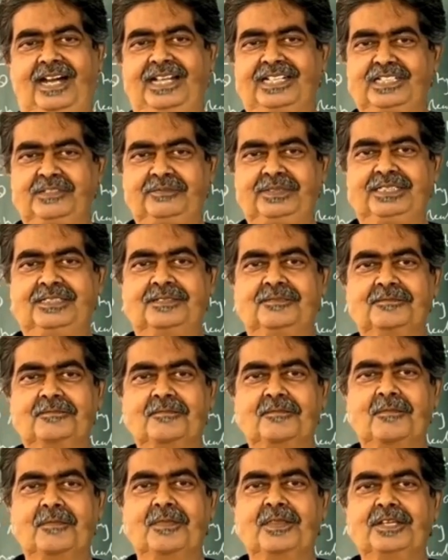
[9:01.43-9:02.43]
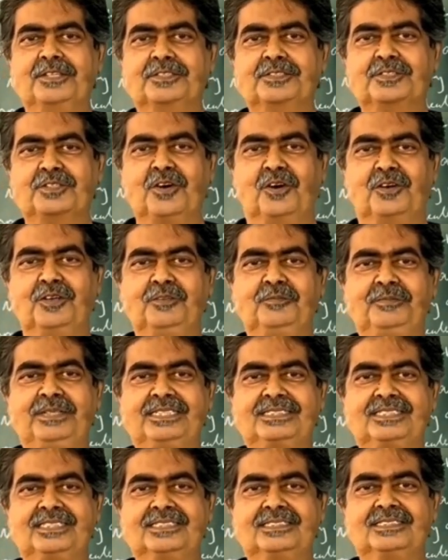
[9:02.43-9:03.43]
I repeat, strong
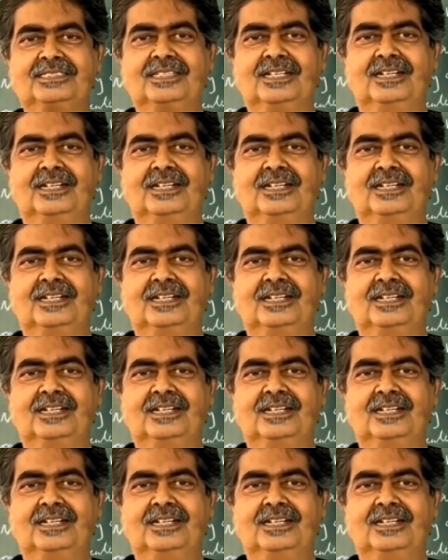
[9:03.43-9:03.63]
bases